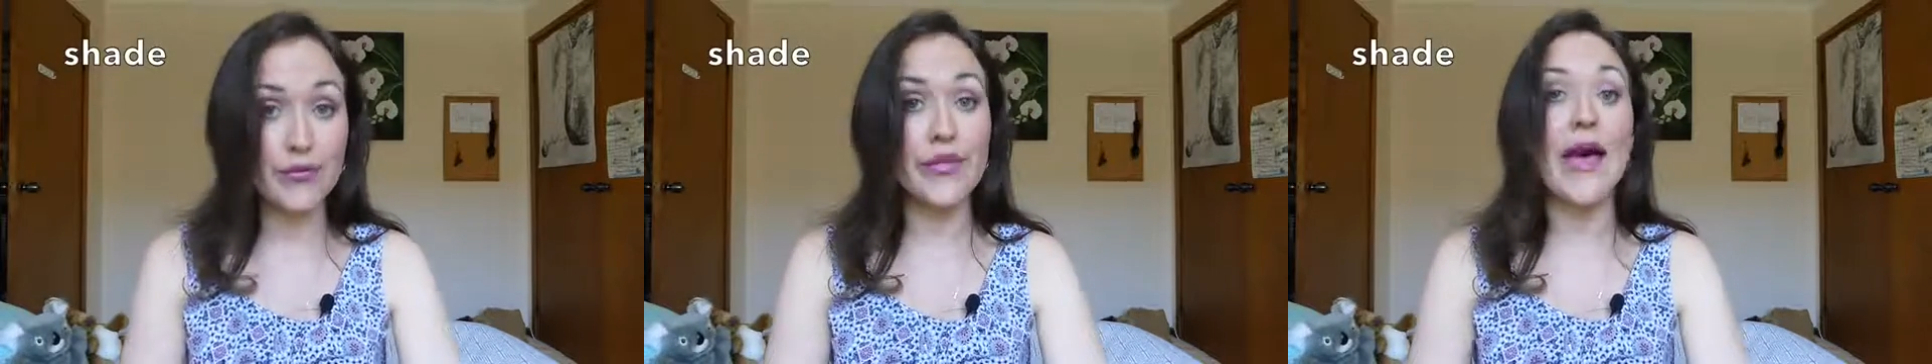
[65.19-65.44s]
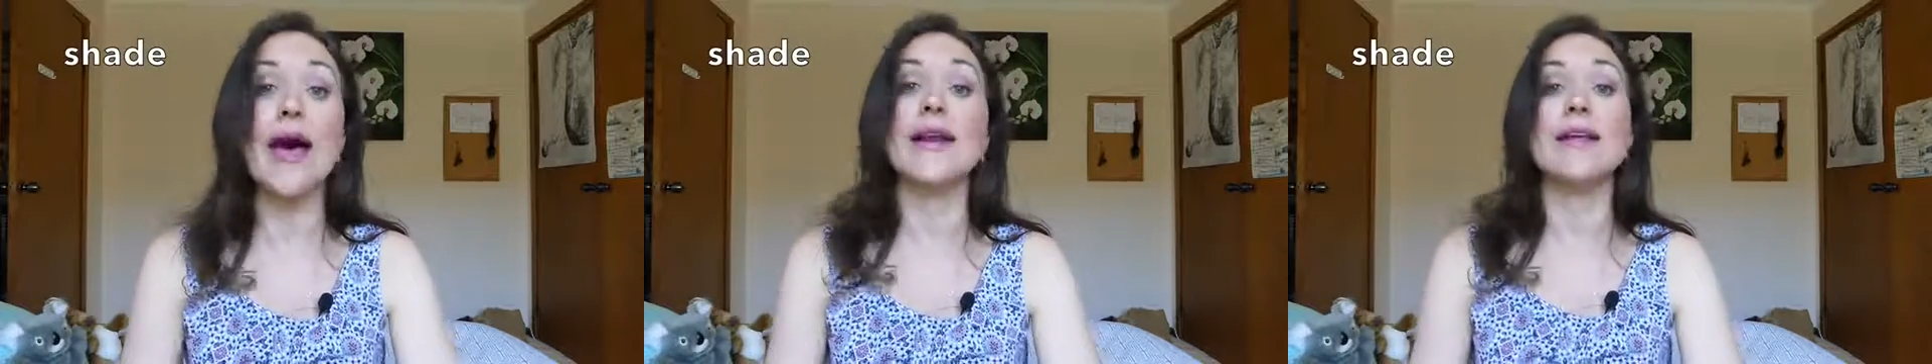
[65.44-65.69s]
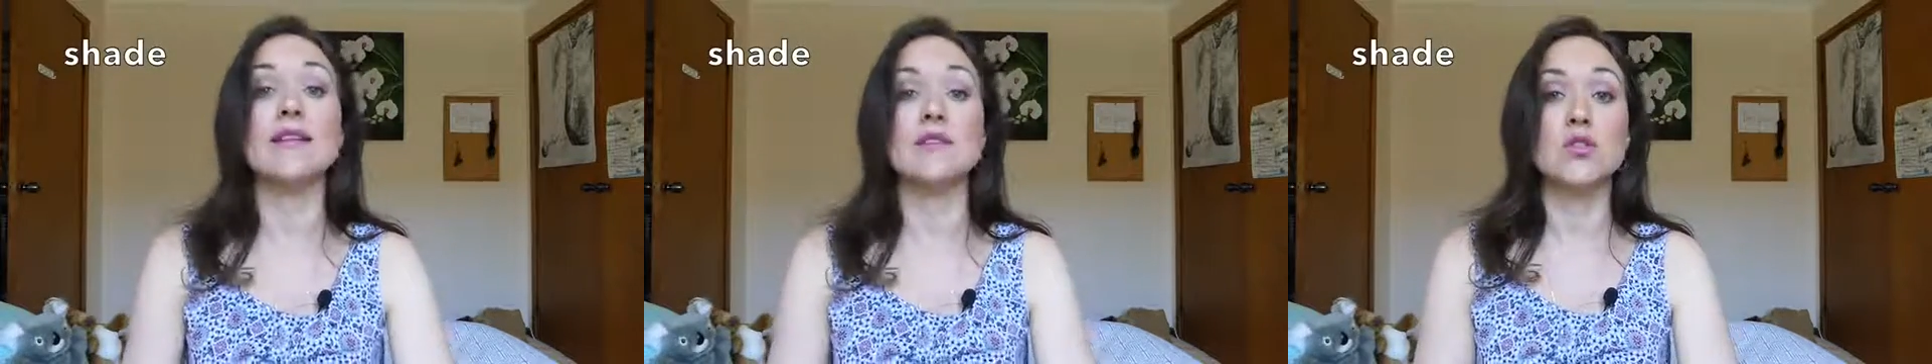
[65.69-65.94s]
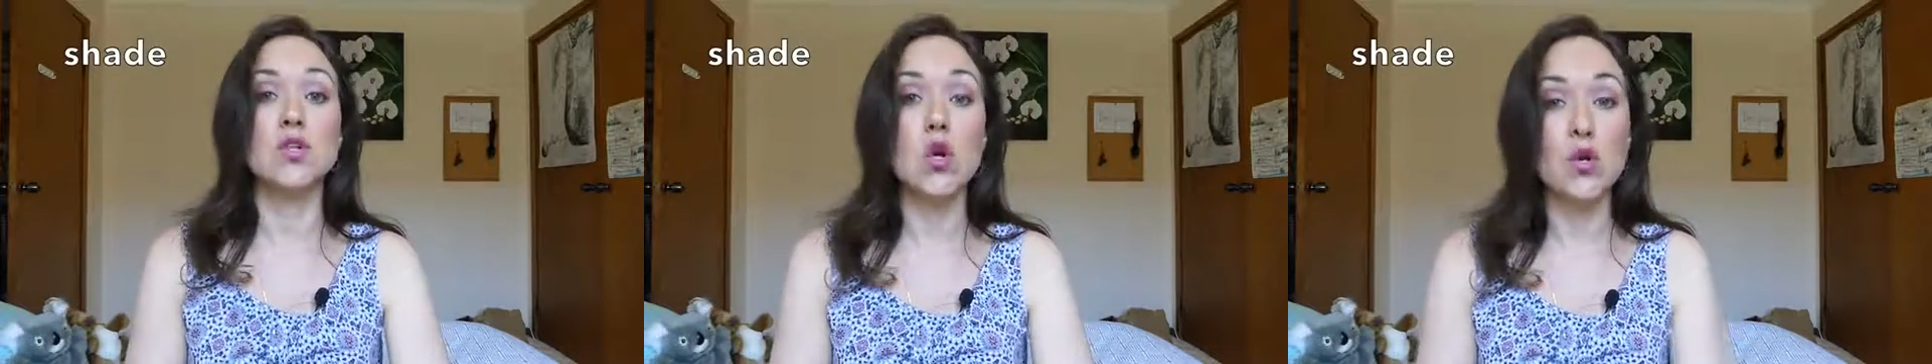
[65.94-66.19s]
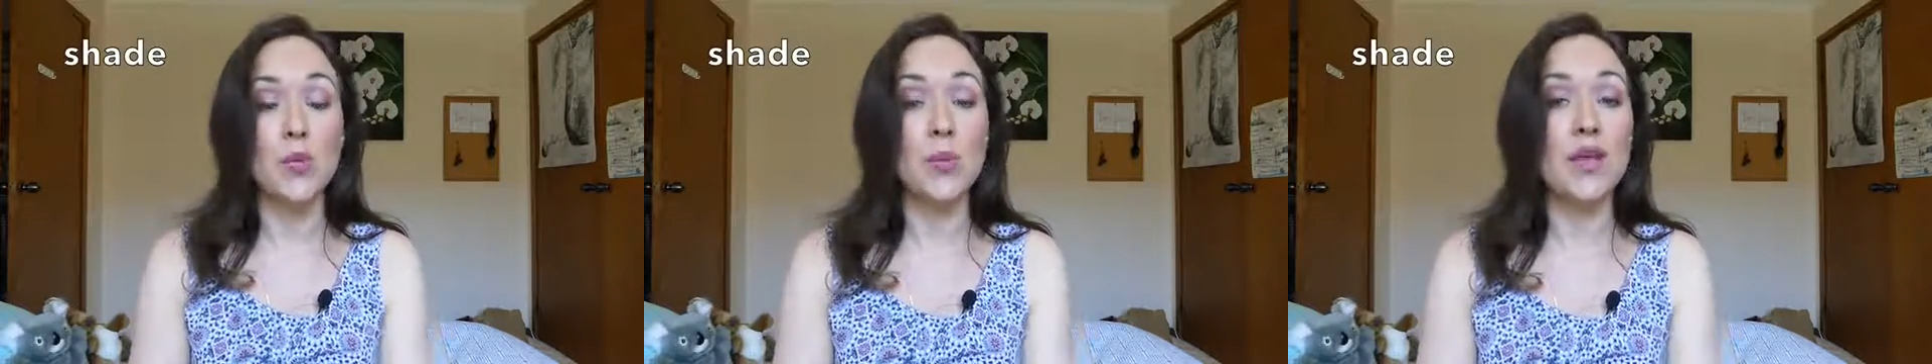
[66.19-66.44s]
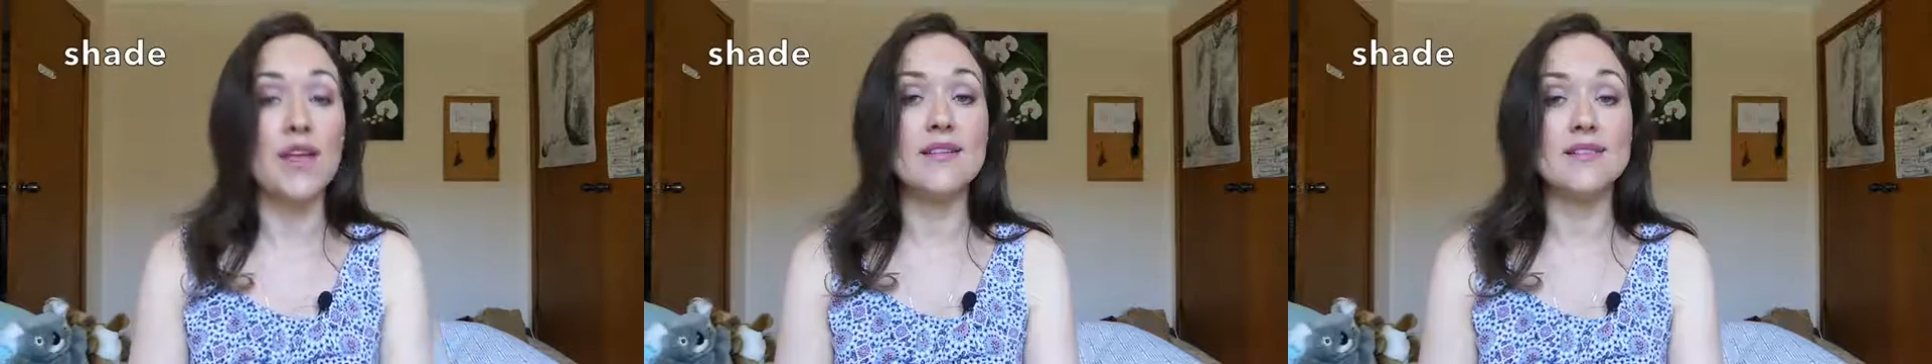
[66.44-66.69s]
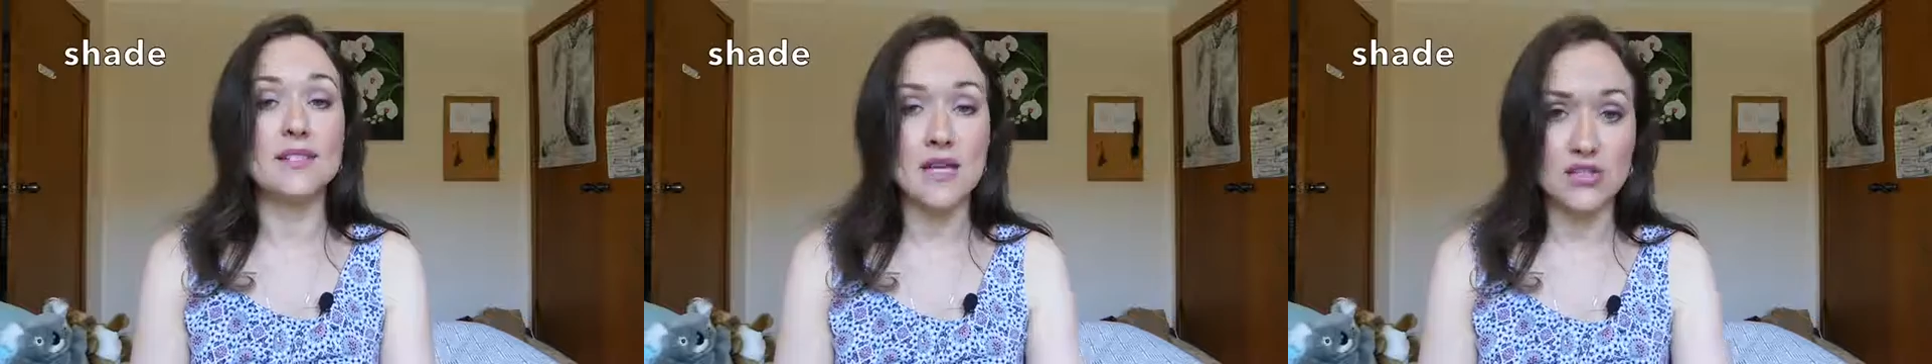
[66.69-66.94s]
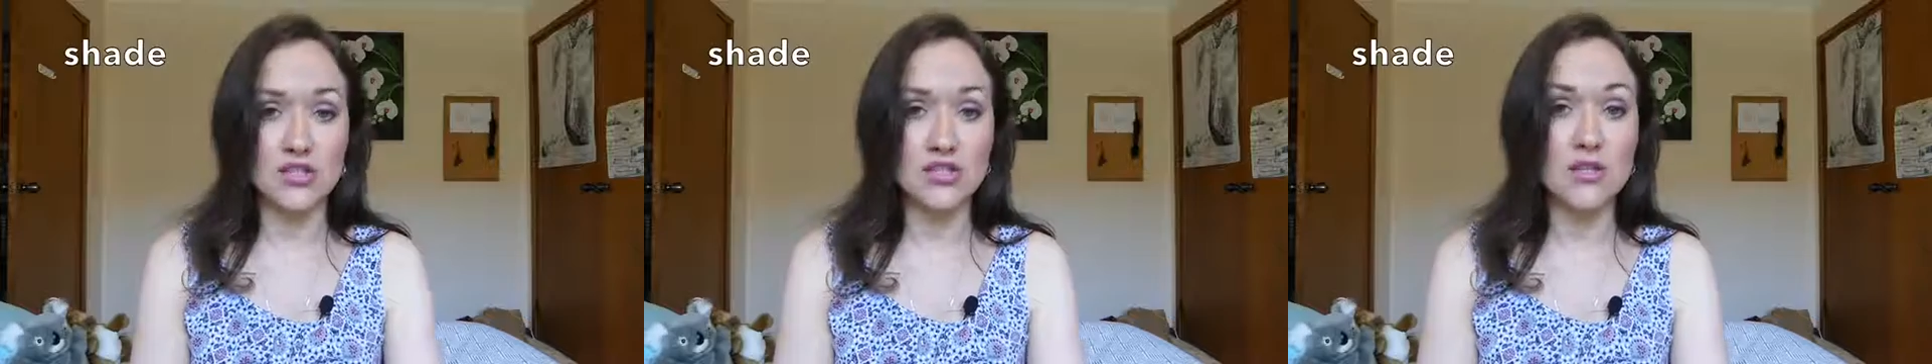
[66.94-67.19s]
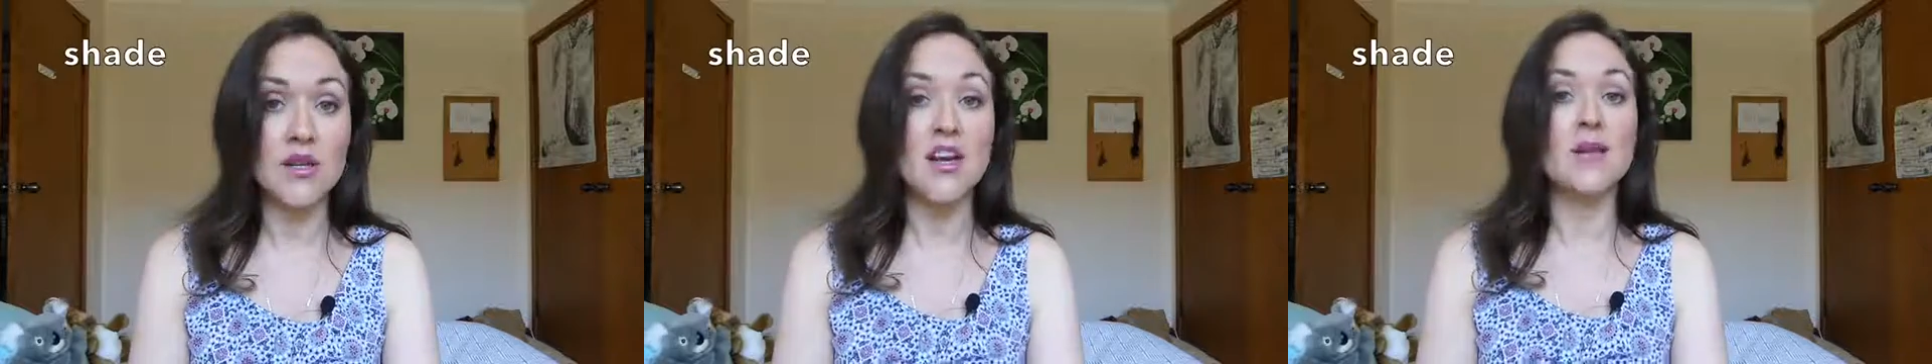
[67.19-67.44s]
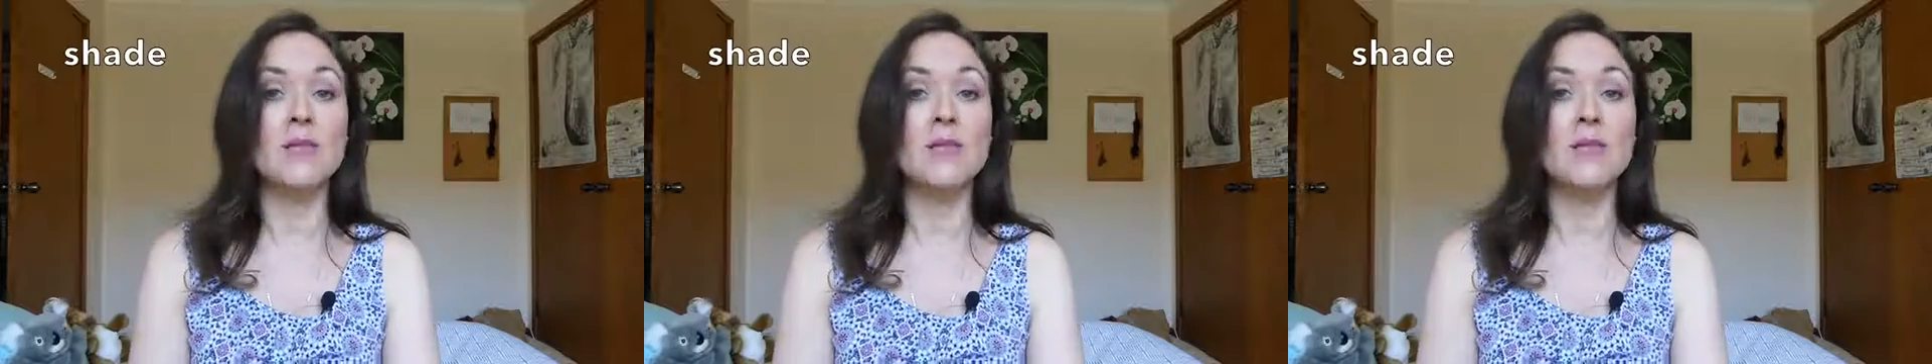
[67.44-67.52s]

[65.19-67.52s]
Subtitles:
that is not being touched